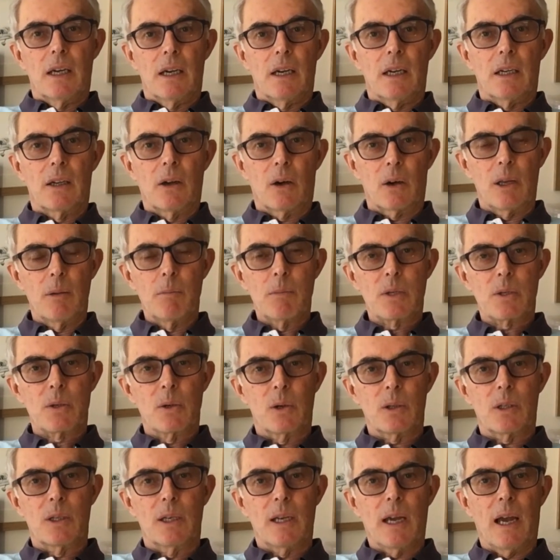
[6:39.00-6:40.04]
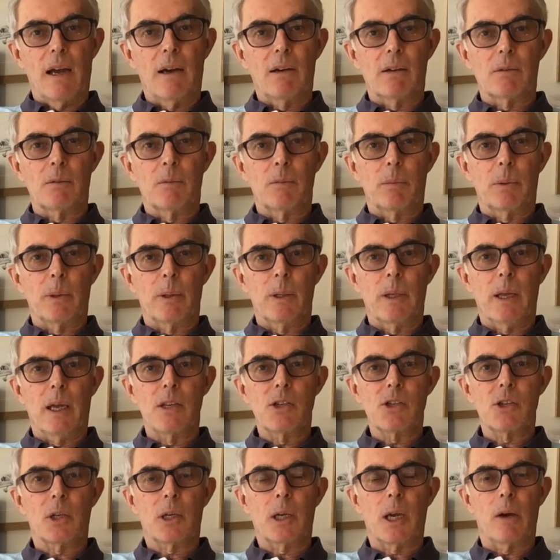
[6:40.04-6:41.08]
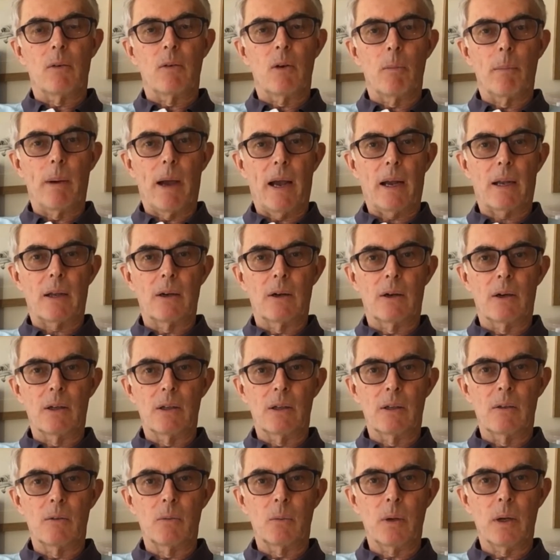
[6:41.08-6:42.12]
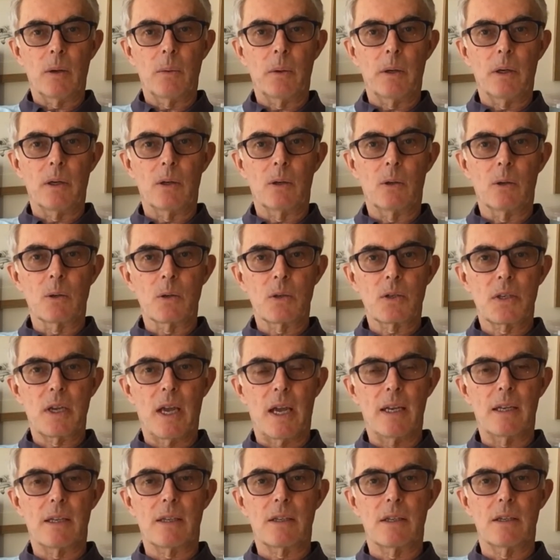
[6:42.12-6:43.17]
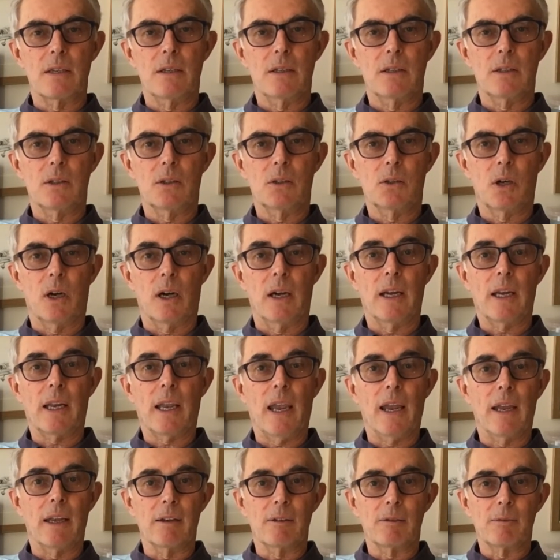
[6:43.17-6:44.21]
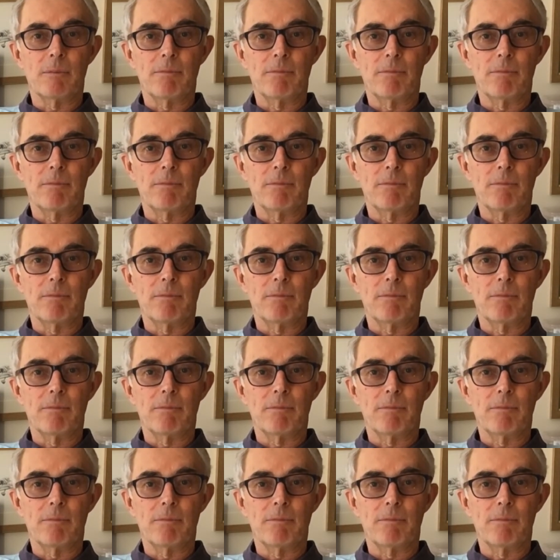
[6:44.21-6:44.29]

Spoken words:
got him sorted out and put the engine cover back on, and we were all set to try again.